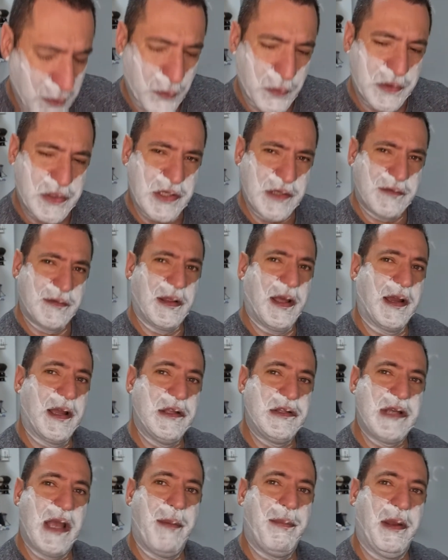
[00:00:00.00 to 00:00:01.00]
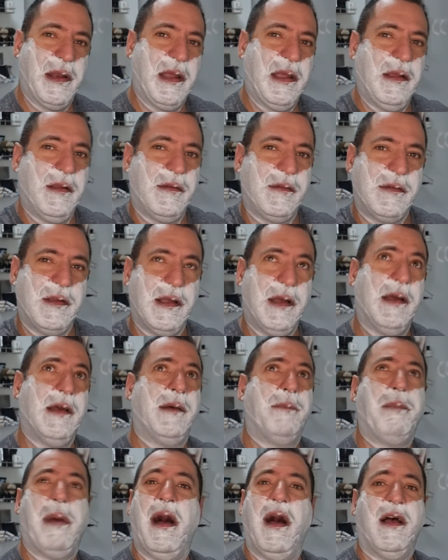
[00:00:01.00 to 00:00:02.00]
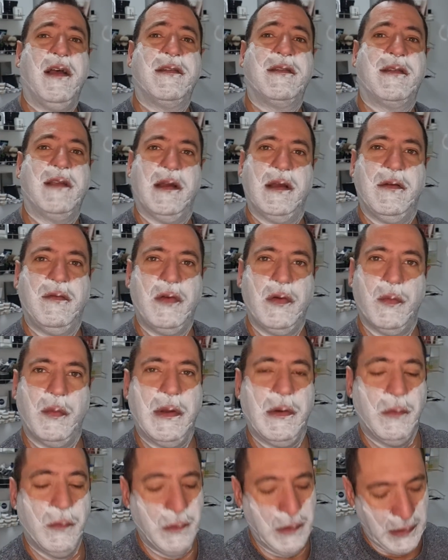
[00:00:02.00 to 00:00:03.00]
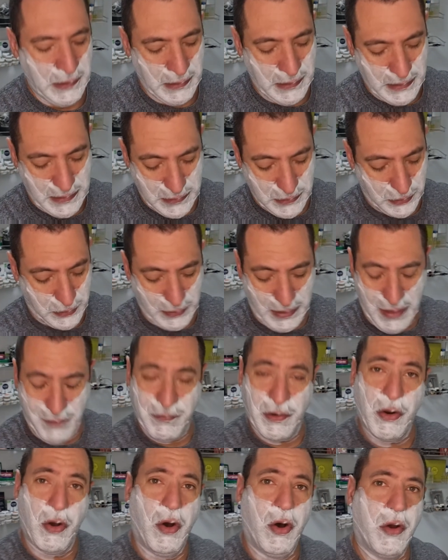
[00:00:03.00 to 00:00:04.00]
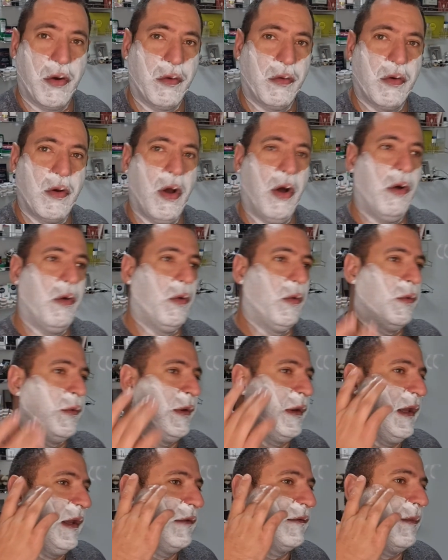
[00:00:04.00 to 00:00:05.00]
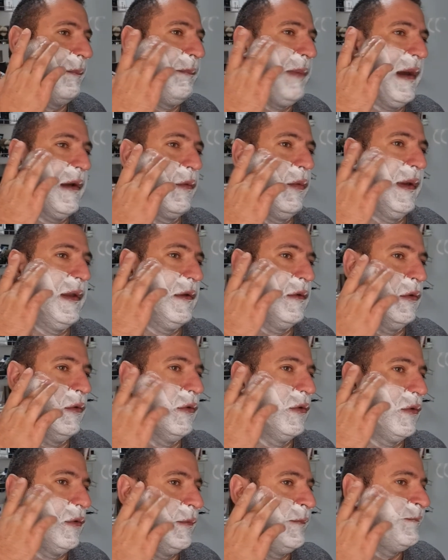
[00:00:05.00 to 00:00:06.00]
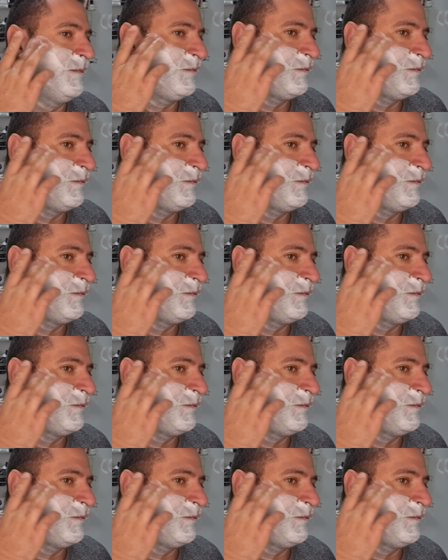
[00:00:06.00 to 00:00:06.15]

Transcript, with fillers: which is like a Japanese uh, pasta, if you will. You can have it hot or cold. It's a buckwheat noodle.